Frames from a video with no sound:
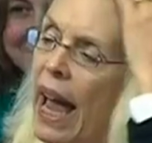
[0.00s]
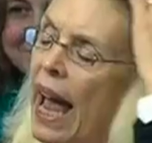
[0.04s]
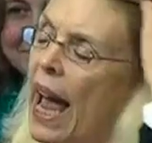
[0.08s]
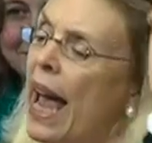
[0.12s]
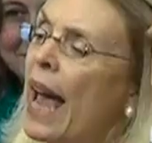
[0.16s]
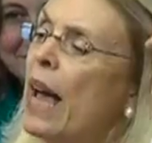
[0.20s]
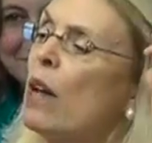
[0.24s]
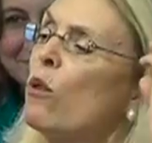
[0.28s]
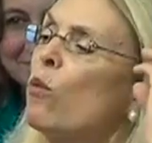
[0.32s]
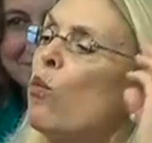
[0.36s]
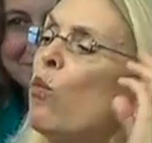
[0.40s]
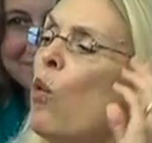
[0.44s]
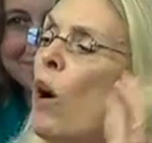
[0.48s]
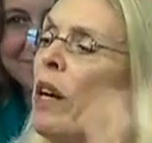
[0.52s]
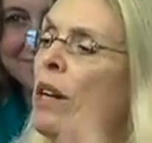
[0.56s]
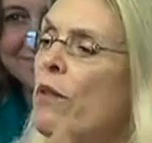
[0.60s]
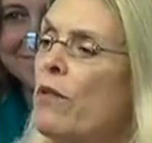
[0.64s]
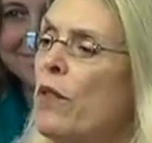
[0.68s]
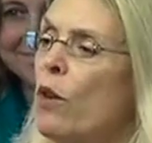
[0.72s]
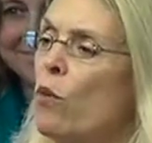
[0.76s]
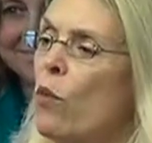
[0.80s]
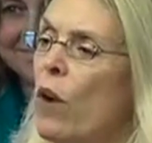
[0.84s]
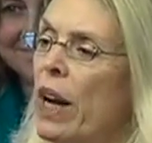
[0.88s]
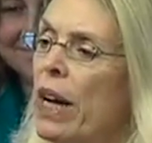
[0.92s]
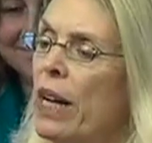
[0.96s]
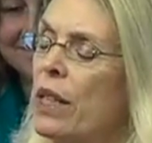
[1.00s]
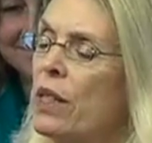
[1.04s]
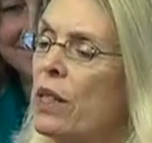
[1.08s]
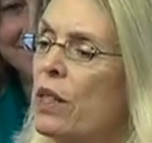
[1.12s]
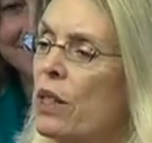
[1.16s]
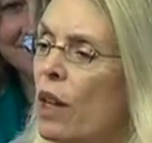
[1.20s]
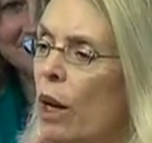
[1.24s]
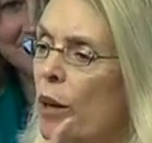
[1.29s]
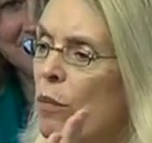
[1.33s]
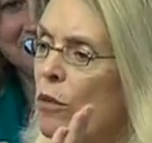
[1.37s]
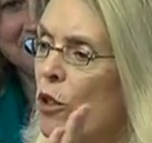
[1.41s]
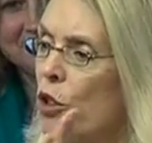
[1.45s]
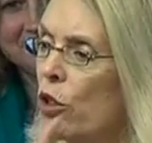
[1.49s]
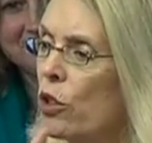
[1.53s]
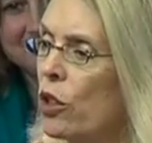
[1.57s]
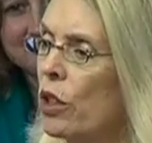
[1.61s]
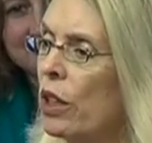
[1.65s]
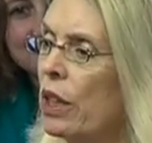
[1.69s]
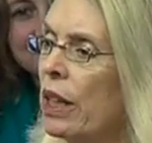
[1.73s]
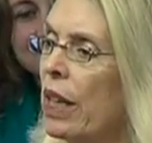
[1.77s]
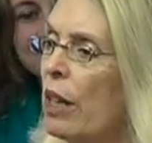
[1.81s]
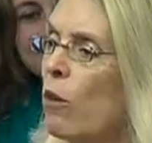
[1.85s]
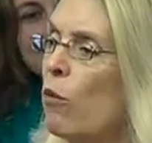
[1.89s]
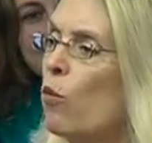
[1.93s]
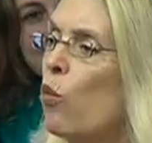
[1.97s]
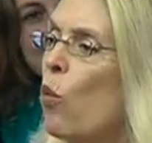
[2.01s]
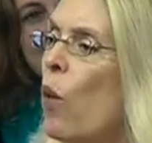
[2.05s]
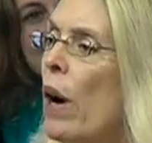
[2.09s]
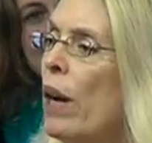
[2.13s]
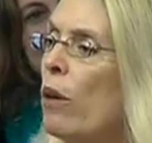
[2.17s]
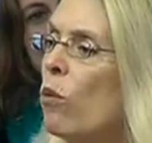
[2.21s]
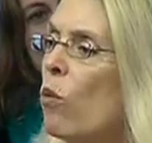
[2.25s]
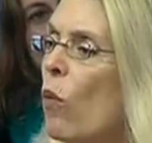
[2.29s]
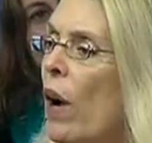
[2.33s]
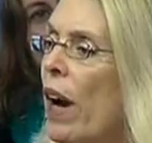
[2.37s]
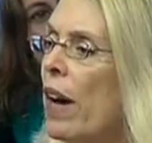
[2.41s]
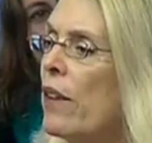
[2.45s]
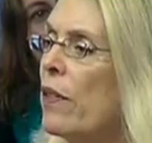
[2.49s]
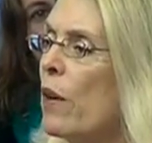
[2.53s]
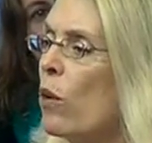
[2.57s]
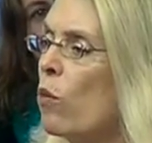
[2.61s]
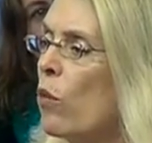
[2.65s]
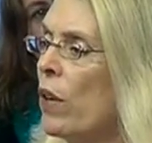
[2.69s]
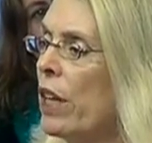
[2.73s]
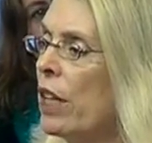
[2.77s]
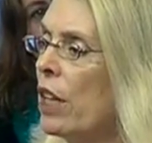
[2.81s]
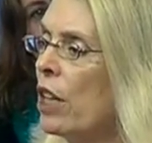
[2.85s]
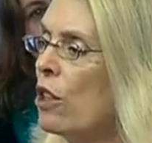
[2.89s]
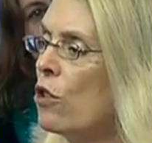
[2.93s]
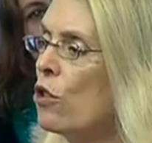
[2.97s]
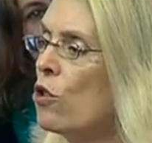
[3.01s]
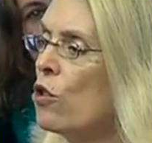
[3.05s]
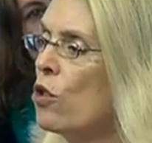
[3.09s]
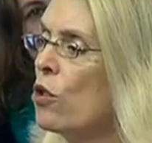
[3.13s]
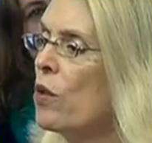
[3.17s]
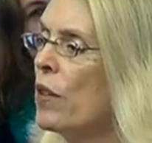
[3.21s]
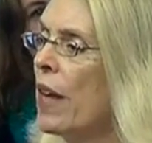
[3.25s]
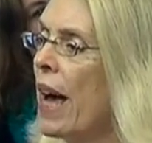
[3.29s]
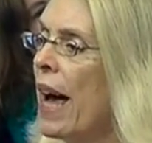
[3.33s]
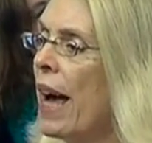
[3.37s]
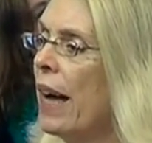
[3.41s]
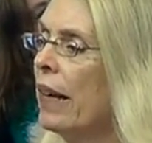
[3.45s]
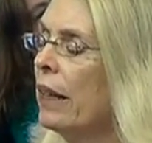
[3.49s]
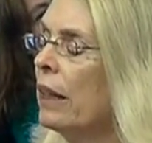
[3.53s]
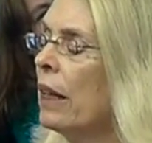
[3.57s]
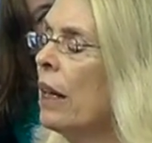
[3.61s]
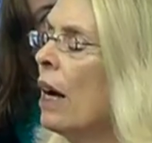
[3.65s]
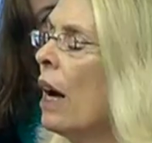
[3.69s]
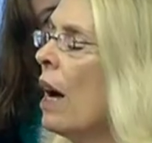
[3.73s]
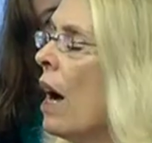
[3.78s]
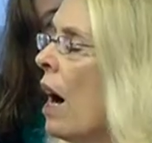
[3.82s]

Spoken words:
And one of the ways, I'm just going to give one way that we can do that.